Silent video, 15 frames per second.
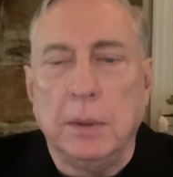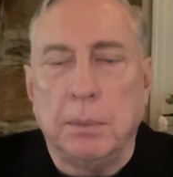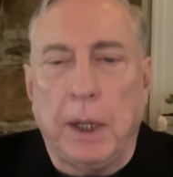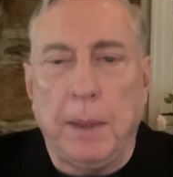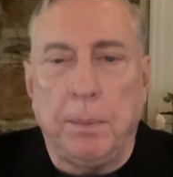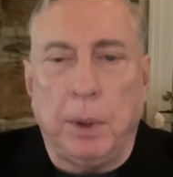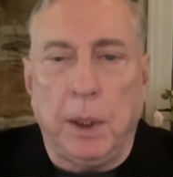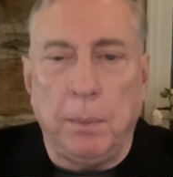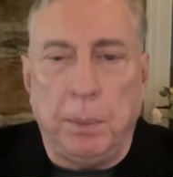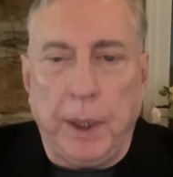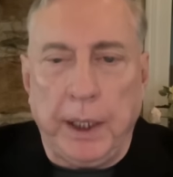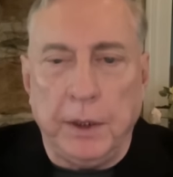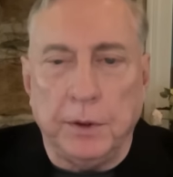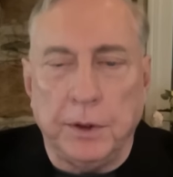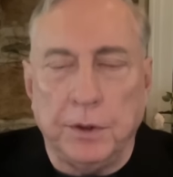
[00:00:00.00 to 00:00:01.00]
by
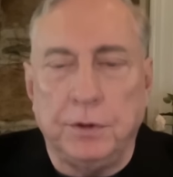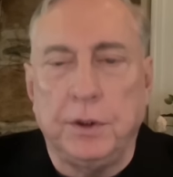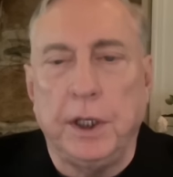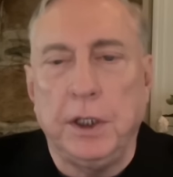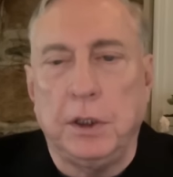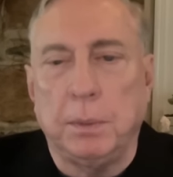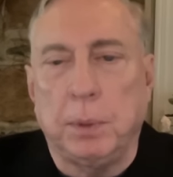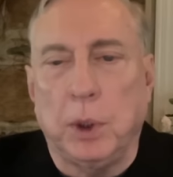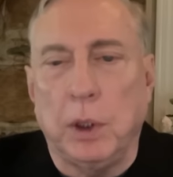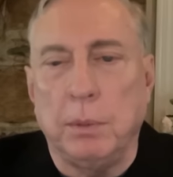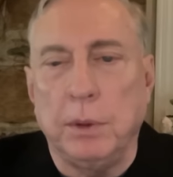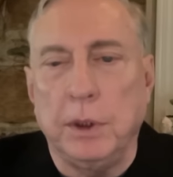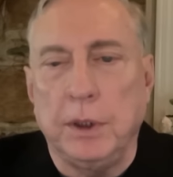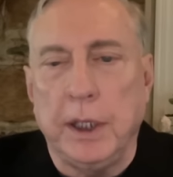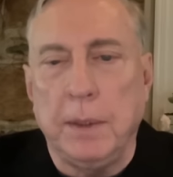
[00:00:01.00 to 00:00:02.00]
Pompeo in the State
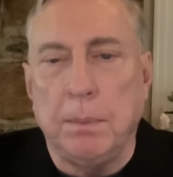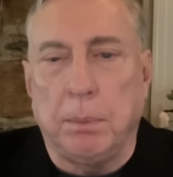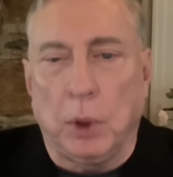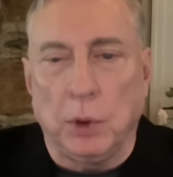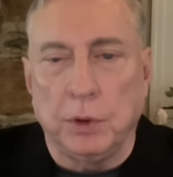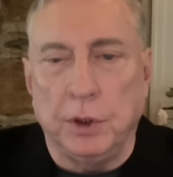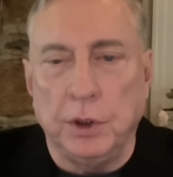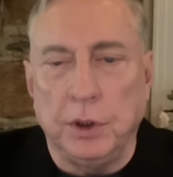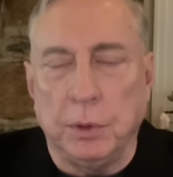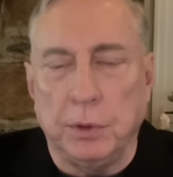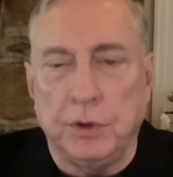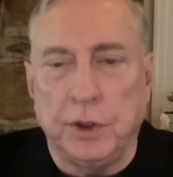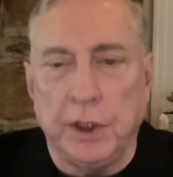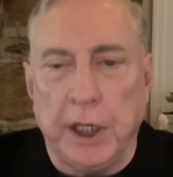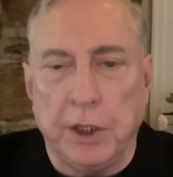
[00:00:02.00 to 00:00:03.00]
Department, and Bolton, who
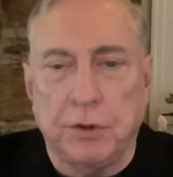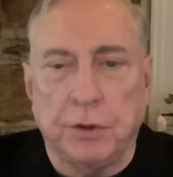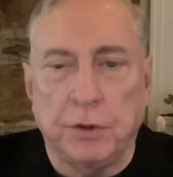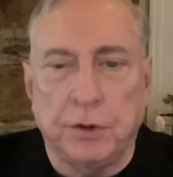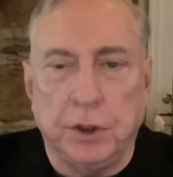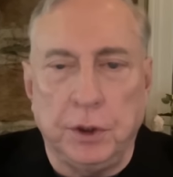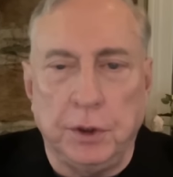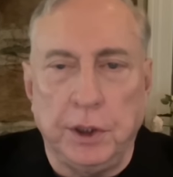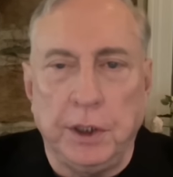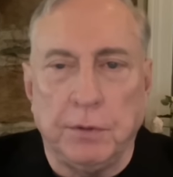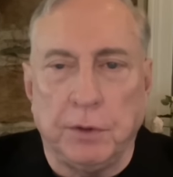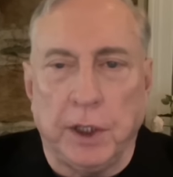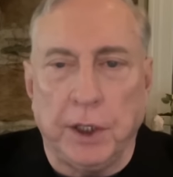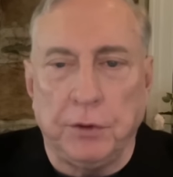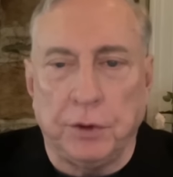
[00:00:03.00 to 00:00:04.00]
was a national security
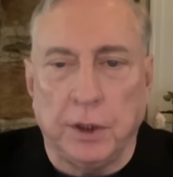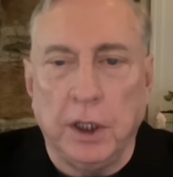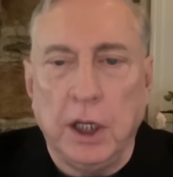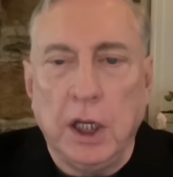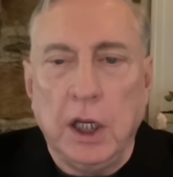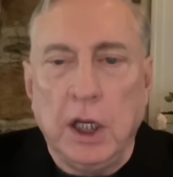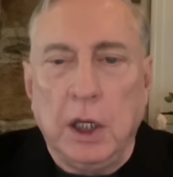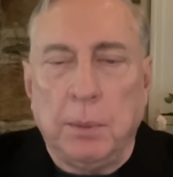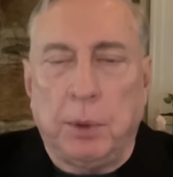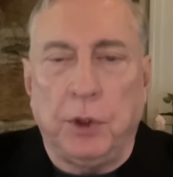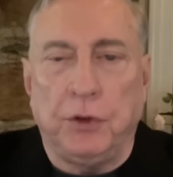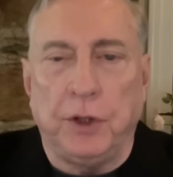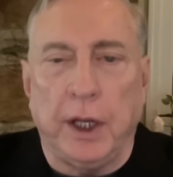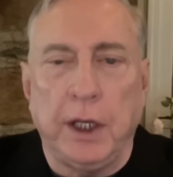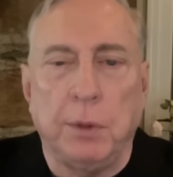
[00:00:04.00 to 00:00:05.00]
advisor,
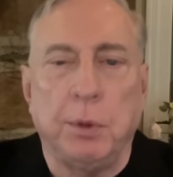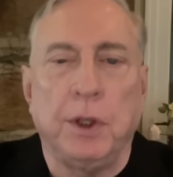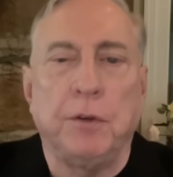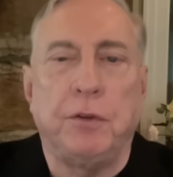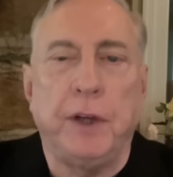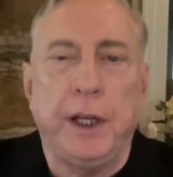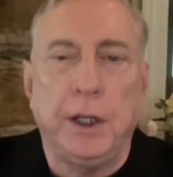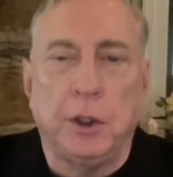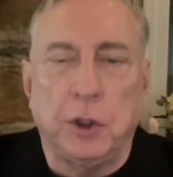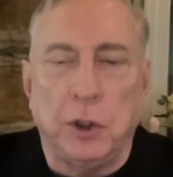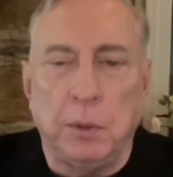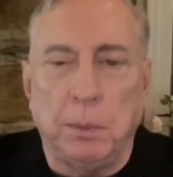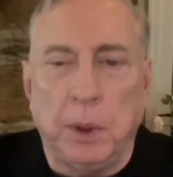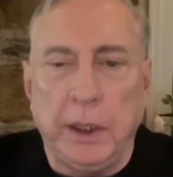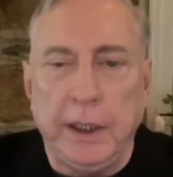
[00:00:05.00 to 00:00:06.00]
presented with a fait
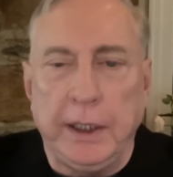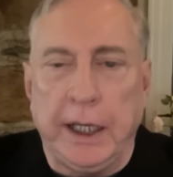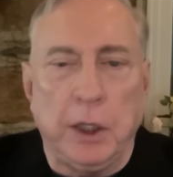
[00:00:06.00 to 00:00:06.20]
accompli.